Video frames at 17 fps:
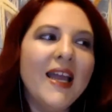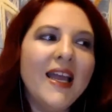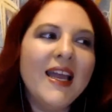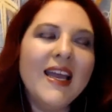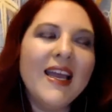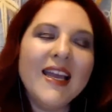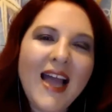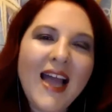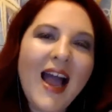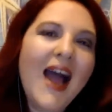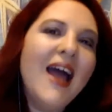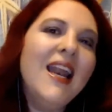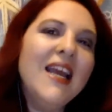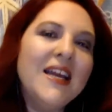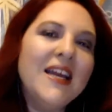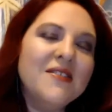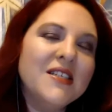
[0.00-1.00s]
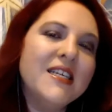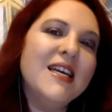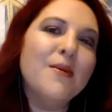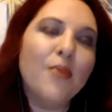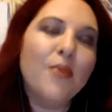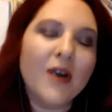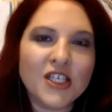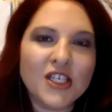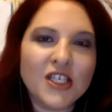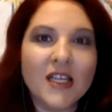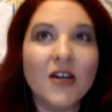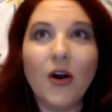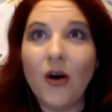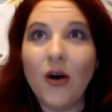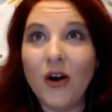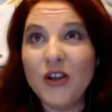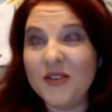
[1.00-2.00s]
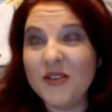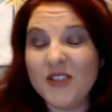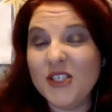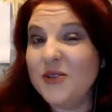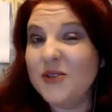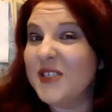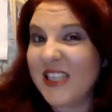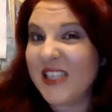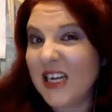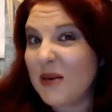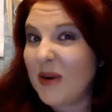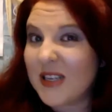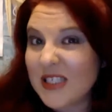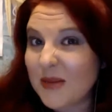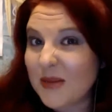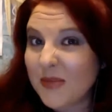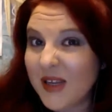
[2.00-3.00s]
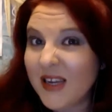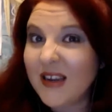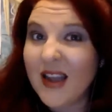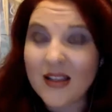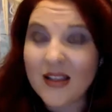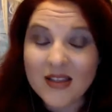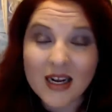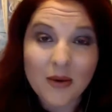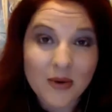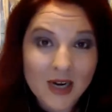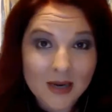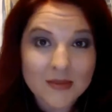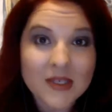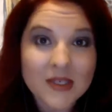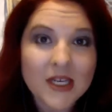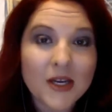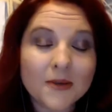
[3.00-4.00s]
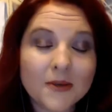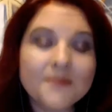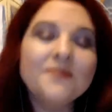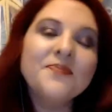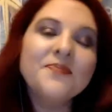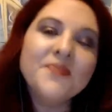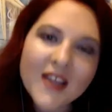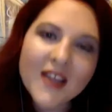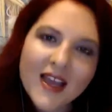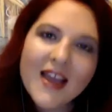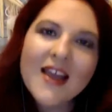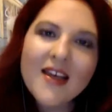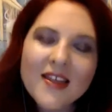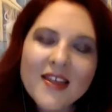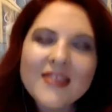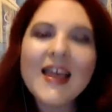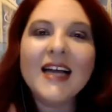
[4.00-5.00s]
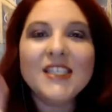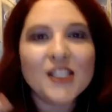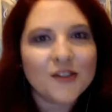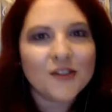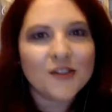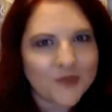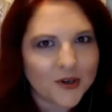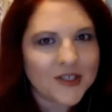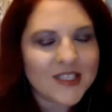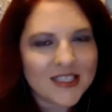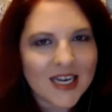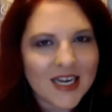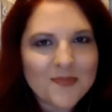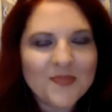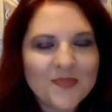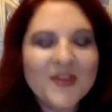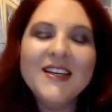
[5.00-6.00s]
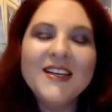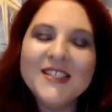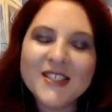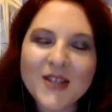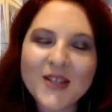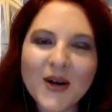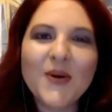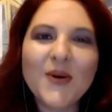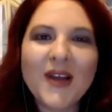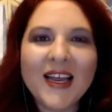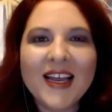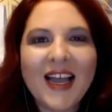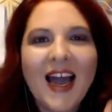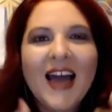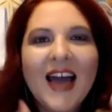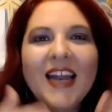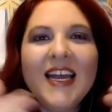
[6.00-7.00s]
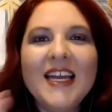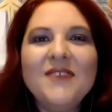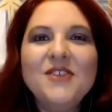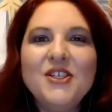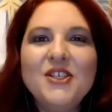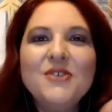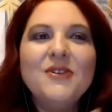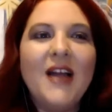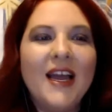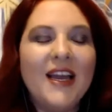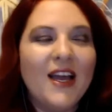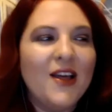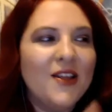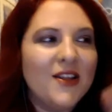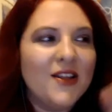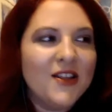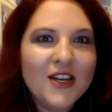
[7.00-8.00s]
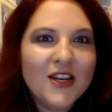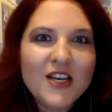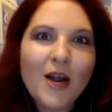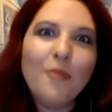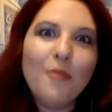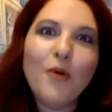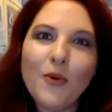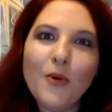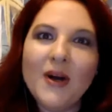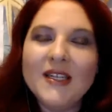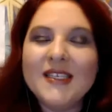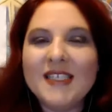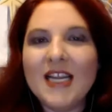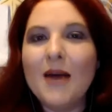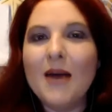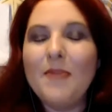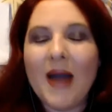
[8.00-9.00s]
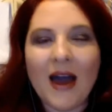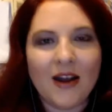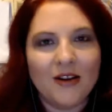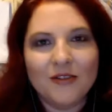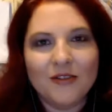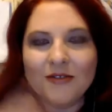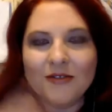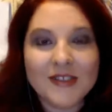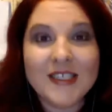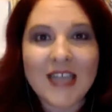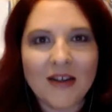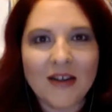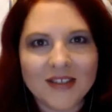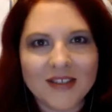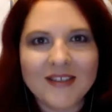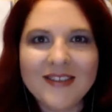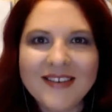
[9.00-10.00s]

it kind of gives the impression that all you have to do is think about something and then it will come to you. That's the first step. So it kind of gives you like the number 1 step out of 7.